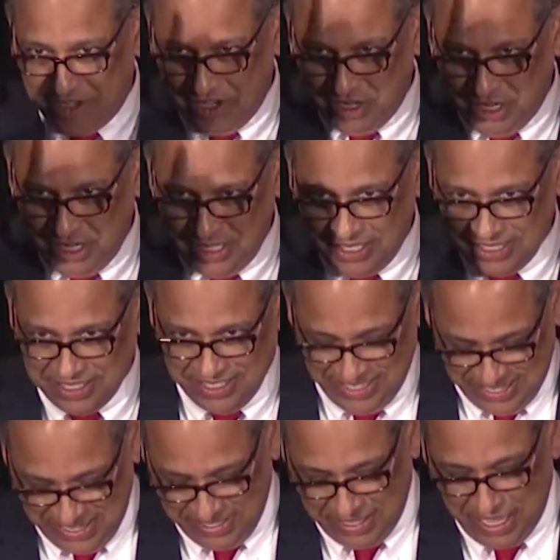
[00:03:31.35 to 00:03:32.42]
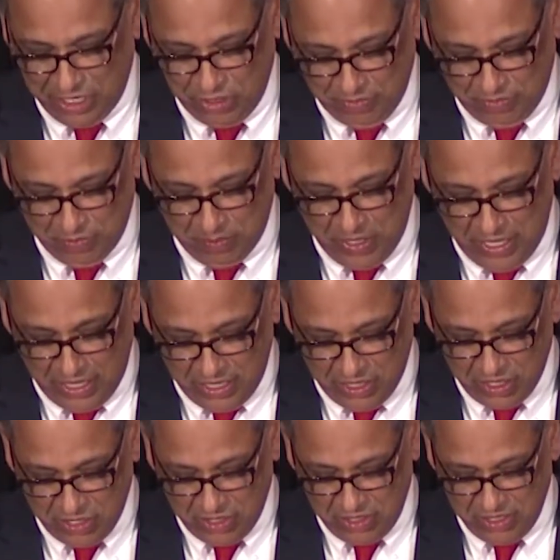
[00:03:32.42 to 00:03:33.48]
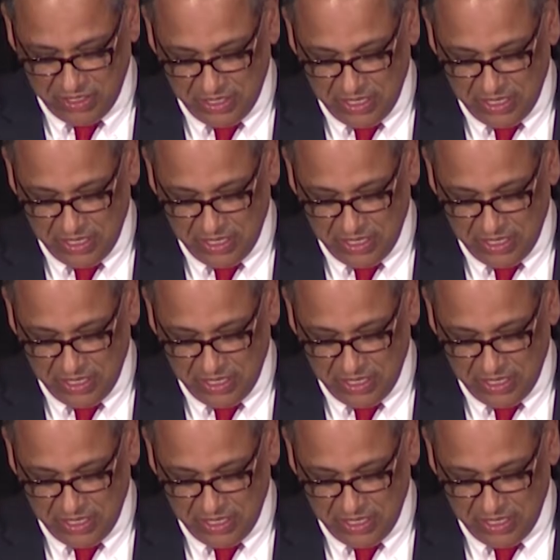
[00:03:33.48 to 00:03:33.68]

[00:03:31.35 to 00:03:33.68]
Carl, thank you for being here.